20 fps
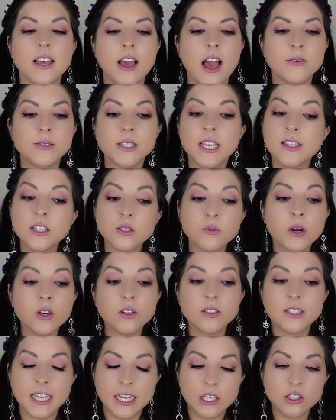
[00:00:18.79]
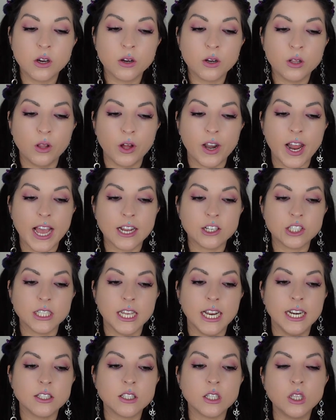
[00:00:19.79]
I've seen this one on TikTok a lot actually,
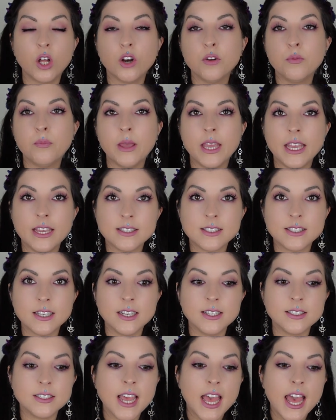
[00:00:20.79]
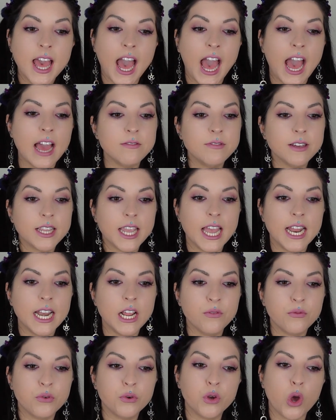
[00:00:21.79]
and it's a lot of piercers
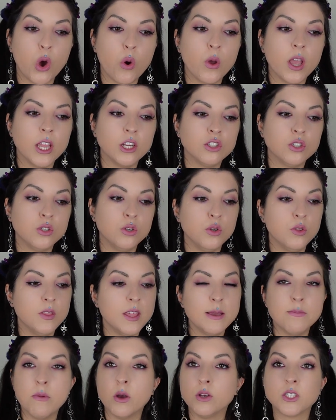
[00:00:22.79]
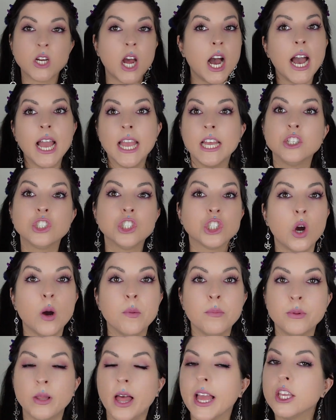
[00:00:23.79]
advocating for going to the most high-end
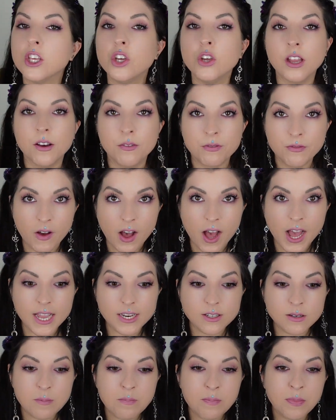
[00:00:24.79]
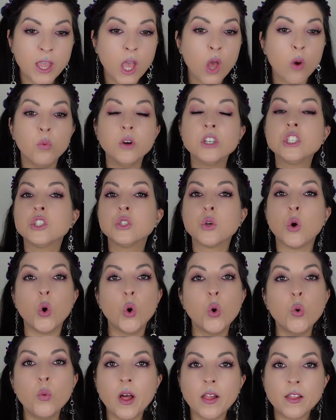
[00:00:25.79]
shop like you can find, which is
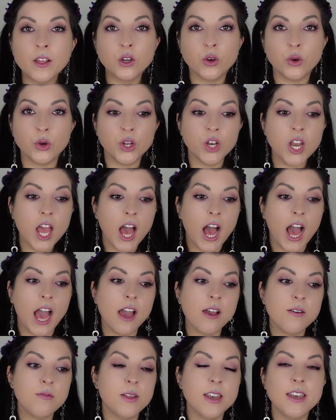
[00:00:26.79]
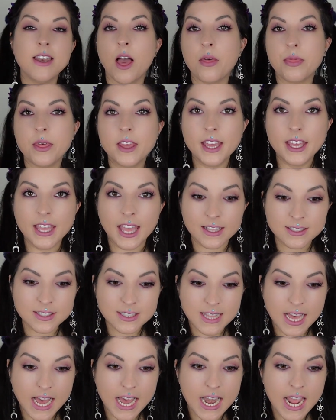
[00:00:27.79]
all well and good. I have nothing
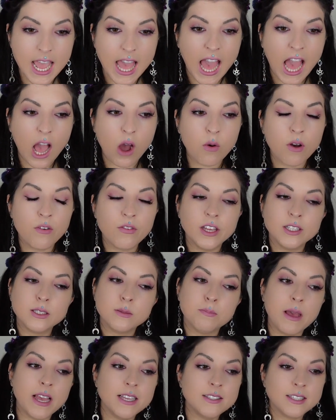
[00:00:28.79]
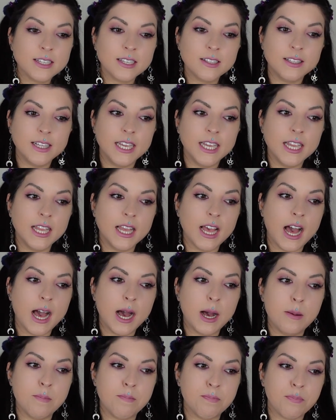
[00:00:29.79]
against that. However, it's basically
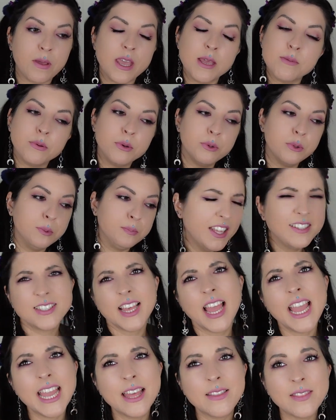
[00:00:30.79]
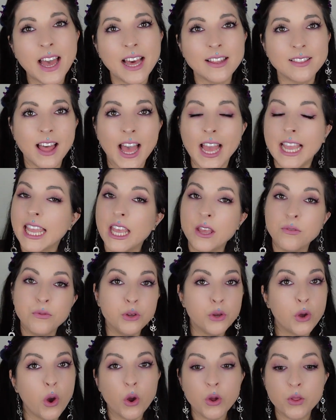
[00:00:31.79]
um, people saying that like if
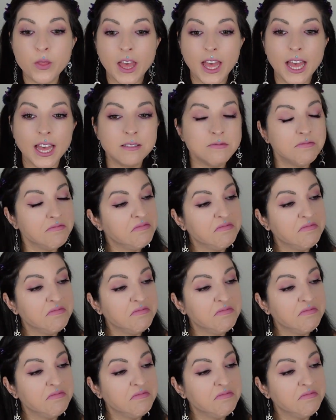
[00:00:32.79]
you go there,